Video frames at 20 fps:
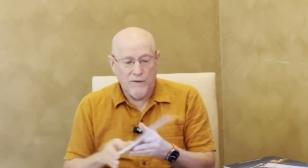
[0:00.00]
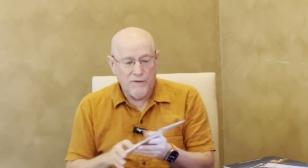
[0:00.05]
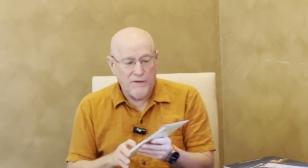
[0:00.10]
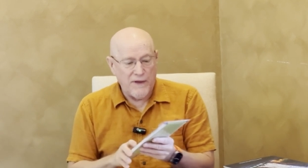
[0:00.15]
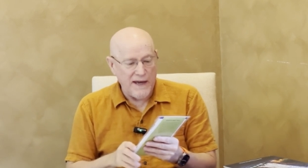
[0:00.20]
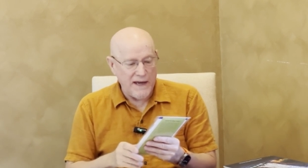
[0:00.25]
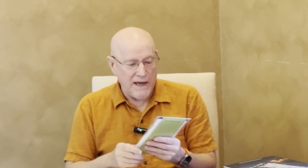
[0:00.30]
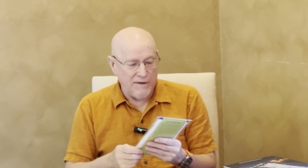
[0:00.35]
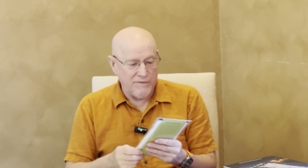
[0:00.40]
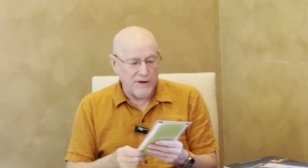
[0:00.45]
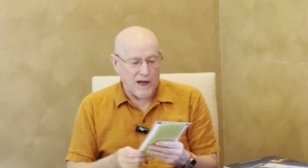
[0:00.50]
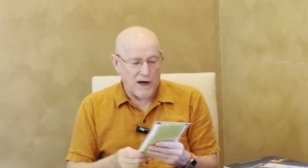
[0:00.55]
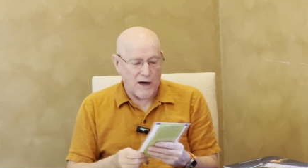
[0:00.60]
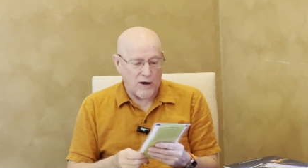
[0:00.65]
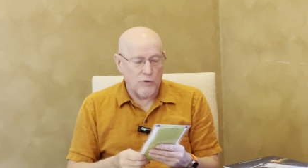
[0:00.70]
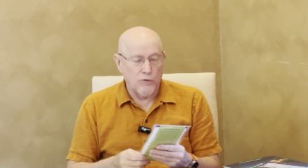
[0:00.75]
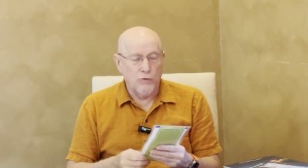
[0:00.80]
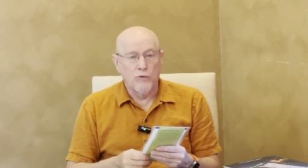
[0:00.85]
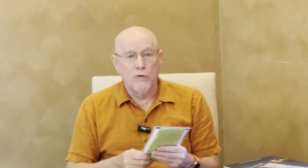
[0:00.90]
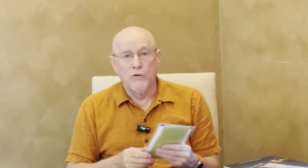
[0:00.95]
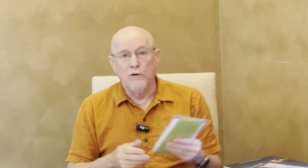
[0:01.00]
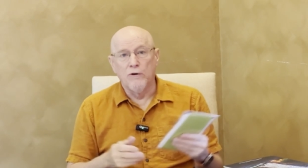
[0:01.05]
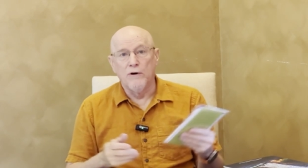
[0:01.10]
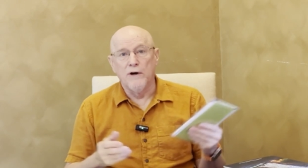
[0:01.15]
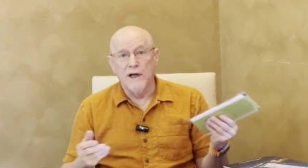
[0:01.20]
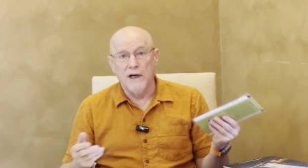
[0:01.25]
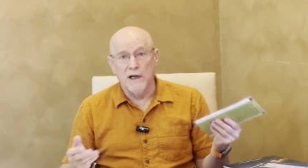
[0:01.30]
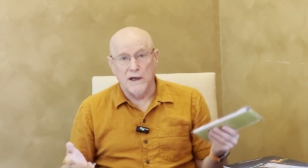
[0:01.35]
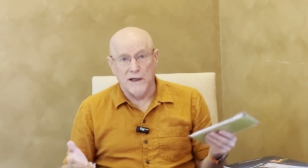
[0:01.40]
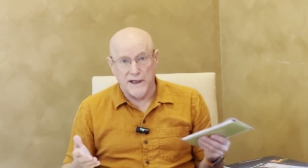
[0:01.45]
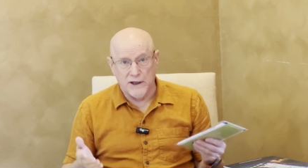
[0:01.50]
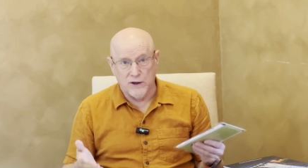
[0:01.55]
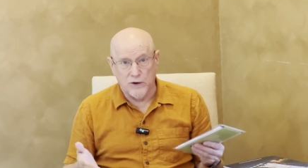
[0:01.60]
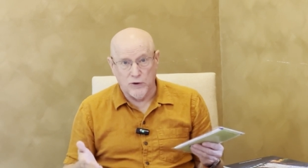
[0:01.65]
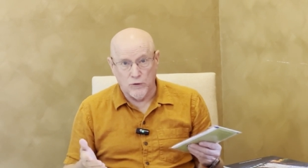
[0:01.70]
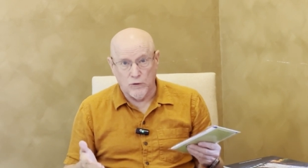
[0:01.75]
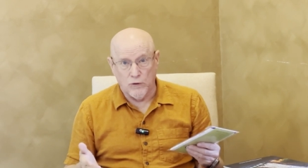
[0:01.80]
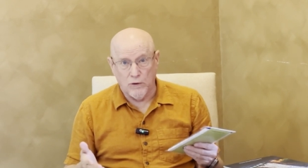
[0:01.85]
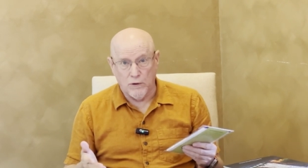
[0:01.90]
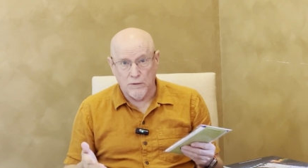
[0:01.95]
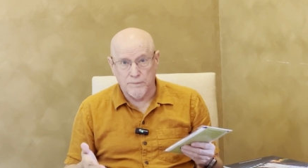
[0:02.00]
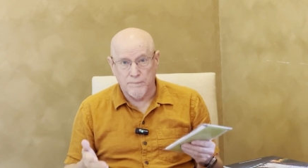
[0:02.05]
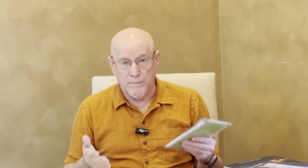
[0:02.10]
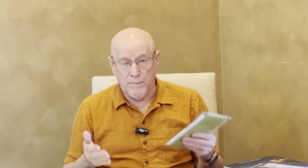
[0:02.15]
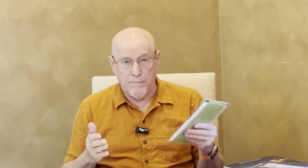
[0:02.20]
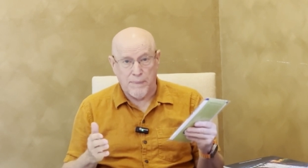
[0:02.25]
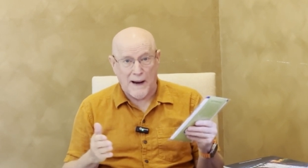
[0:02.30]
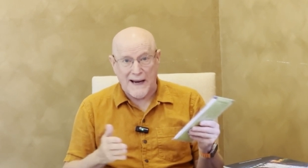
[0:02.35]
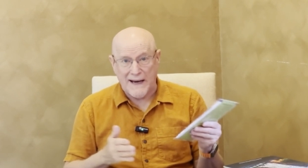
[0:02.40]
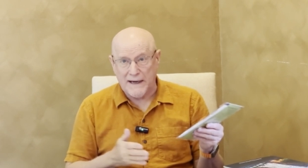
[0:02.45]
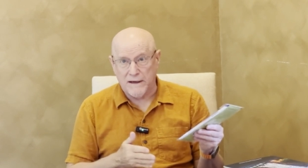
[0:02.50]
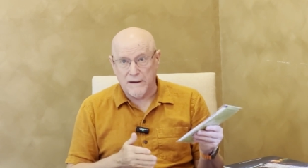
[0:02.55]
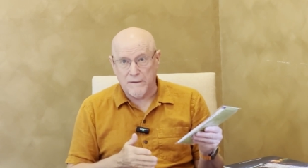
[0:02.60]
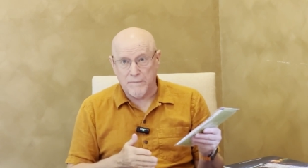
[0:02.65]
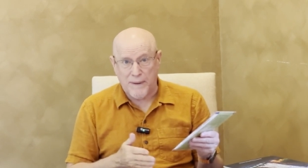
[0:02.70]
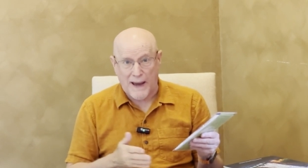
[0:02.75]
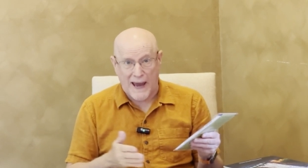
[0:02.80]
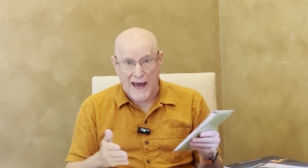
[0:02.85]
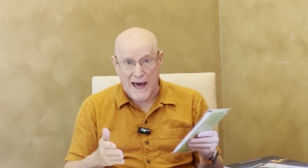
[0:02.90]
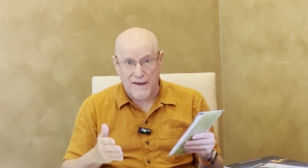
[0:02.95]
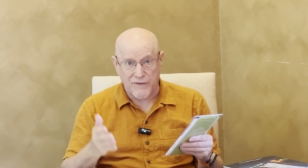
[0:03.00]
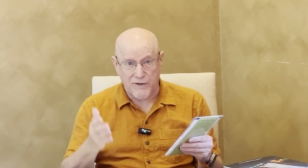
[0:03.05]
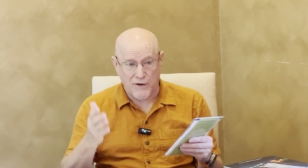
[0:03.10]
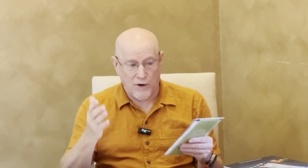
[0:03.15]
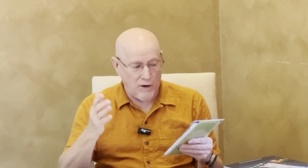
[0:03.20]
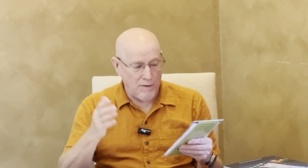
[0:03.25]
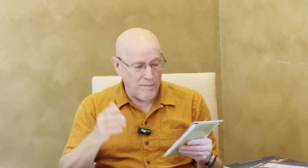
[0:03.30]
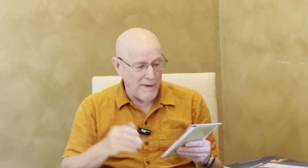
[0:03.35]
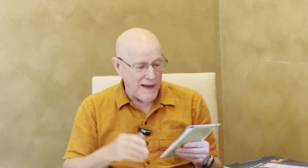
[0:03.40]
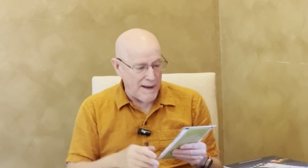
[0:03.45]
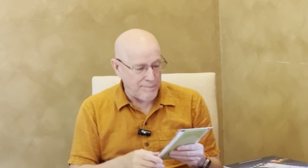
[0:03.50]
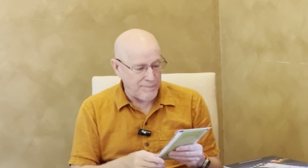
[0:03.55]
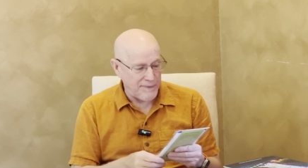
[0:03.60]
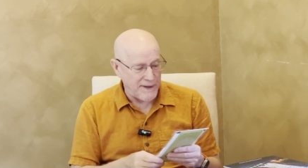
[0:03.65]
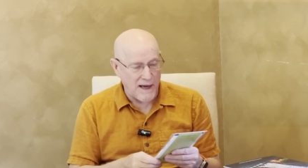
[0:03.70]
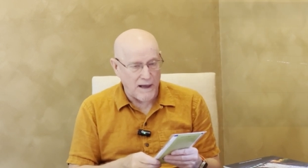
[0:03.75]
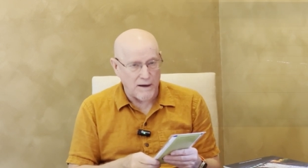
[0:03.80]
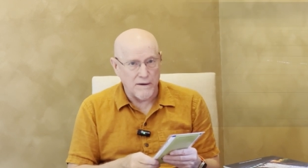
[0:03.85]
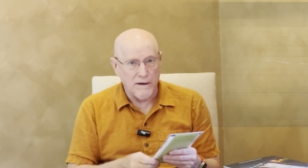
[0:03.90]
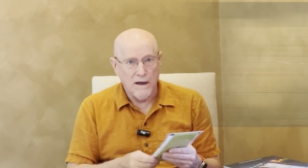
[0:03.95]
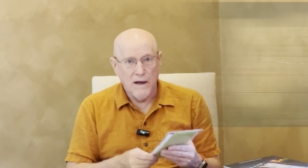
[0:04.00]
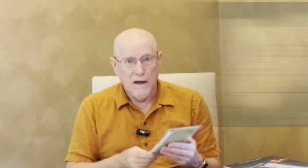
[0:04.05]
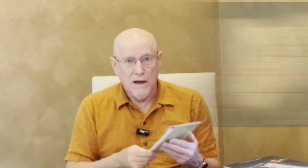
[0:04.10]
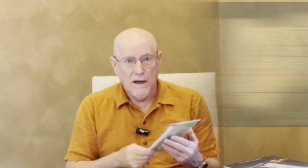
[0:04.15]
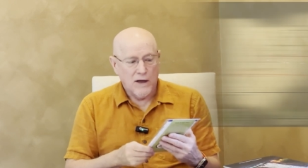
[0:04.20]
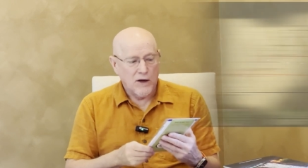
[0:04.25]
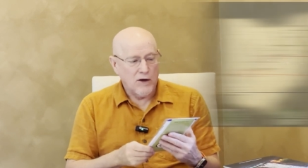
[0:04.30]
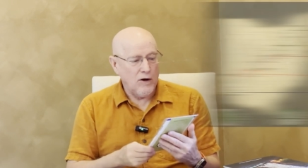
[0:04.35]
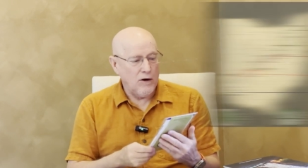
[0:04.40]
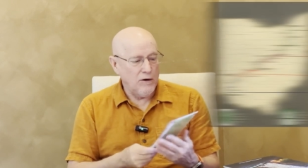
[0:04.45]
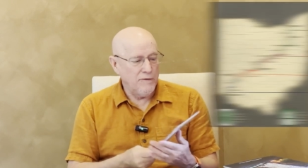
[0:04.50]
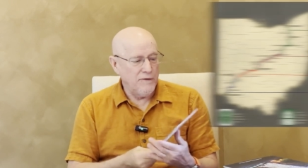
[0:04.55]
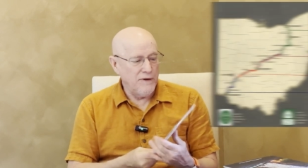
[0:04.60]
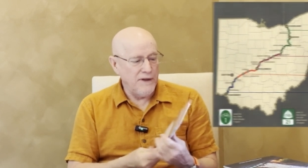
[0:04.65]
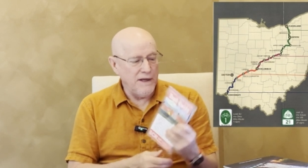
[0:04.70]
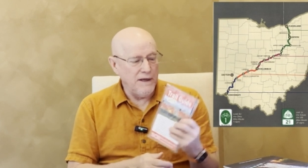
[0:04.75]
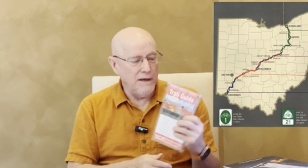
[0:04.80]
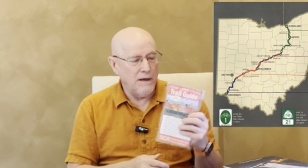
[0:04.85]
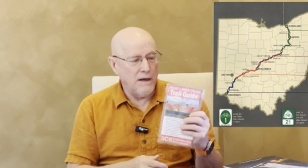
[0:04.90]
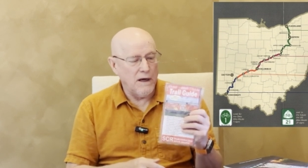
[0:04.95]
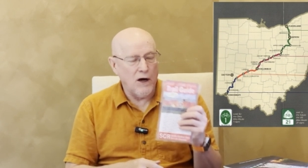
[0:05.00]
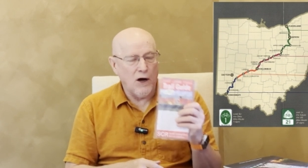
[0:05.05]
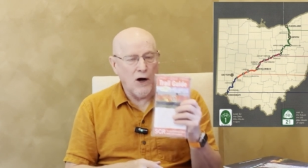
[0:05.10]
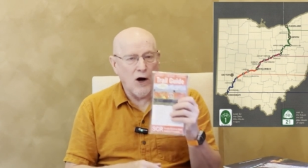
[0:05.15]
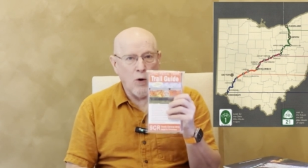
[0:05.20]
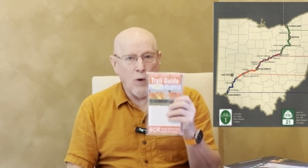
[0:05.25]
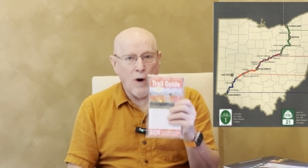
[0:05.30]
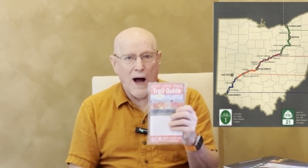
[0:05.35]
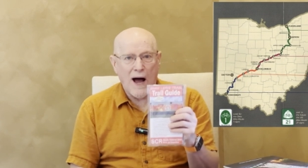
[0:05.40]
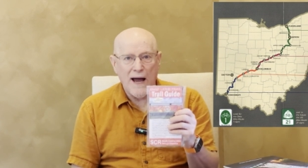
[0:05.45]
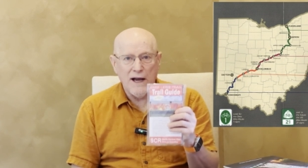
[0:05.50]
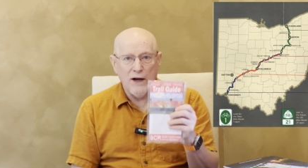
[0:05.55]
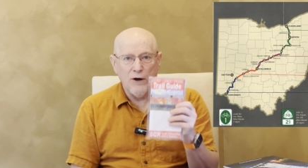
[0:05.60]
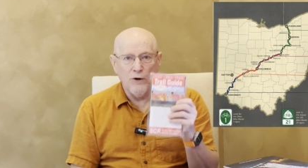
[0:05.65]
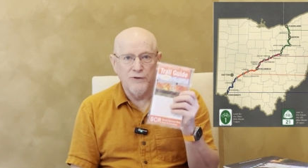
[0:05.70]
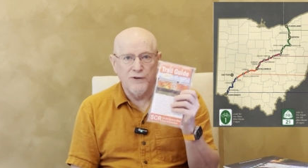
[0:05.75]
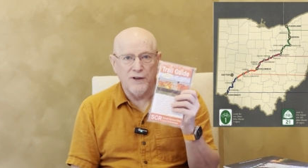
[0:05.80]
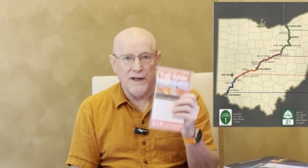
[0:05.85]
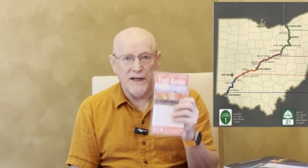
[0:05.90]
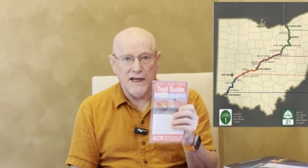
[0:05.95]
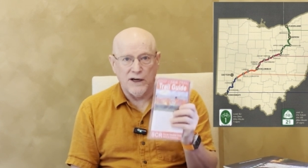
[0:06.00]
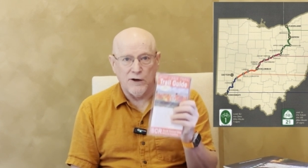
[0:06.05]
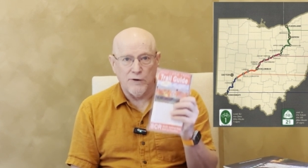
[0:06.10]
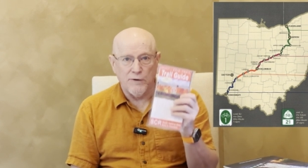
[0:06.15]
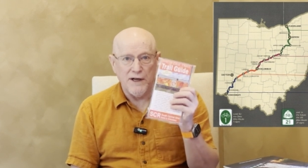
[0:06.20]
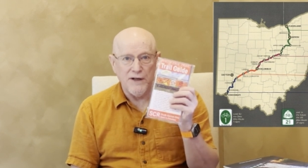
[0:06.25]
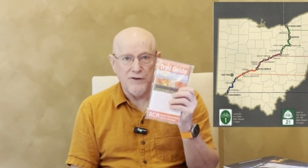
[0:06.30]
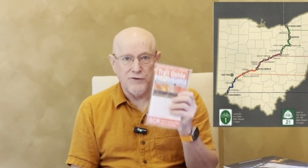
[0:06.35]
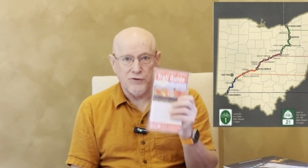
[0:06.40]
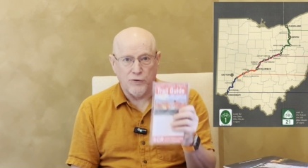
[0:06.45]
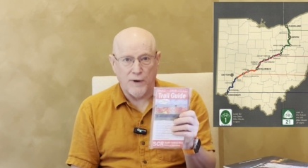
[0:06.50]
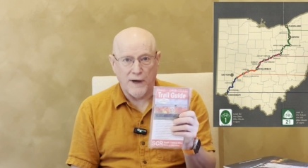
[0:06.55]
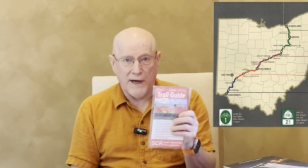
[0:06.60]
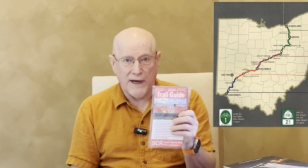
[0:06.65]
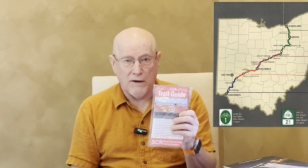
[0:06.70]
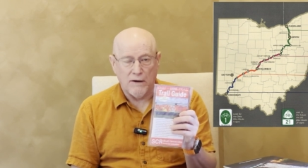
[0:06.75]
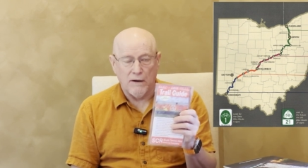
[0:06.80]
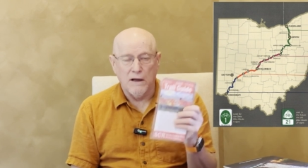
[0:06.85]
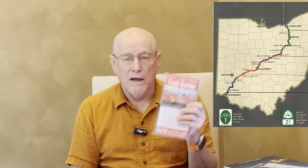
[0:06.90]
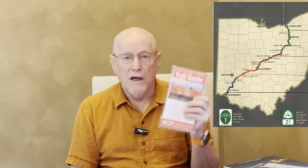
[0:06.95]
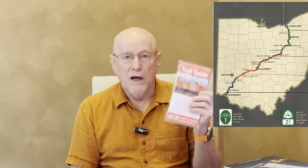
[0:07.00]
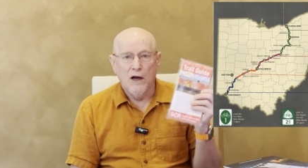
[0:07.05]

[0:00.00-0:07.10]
they have got a really cool bike path all mapped out called the Ohio to Erie Trail,